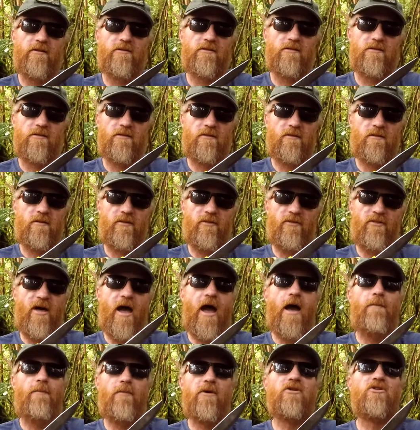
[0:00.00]
it's
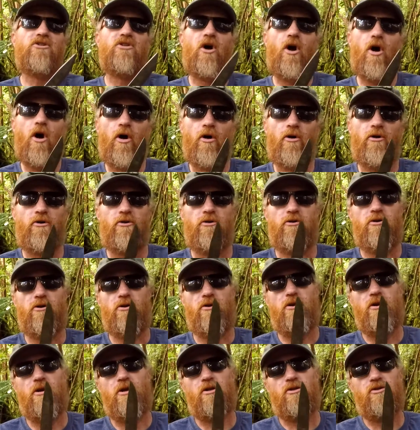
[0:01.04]
that much harder
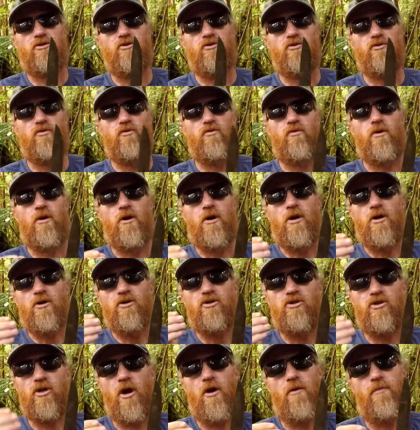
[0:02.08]
to
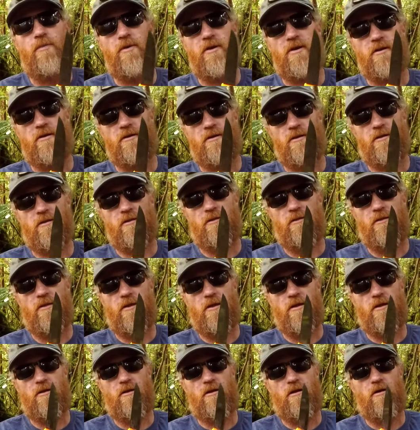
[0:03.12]
sharpen
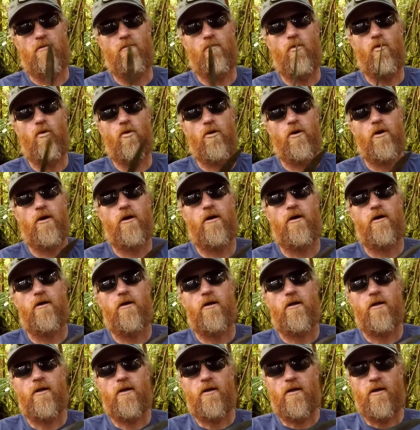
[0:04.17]
than a Mora
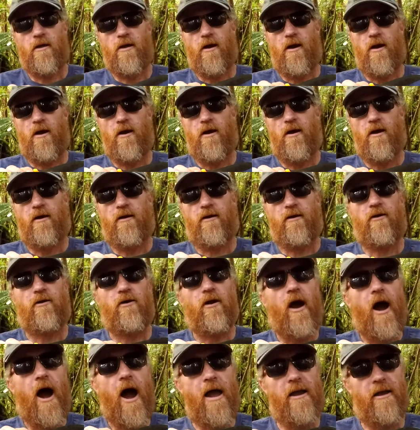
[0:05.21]

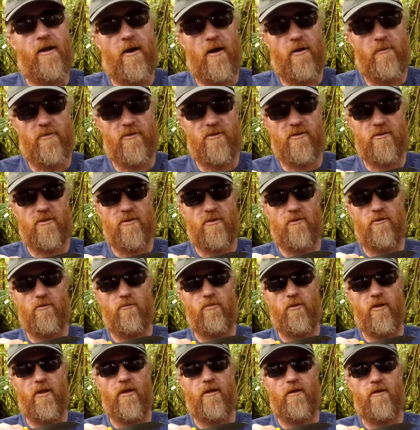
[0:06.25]
high carbon steel
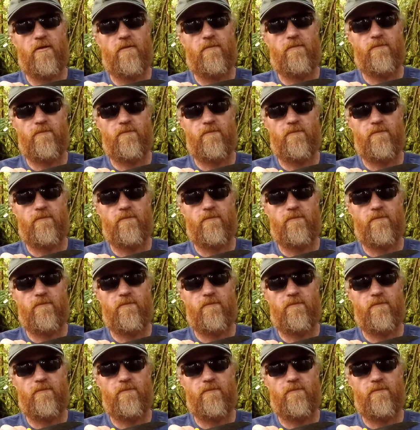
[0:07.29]
blade.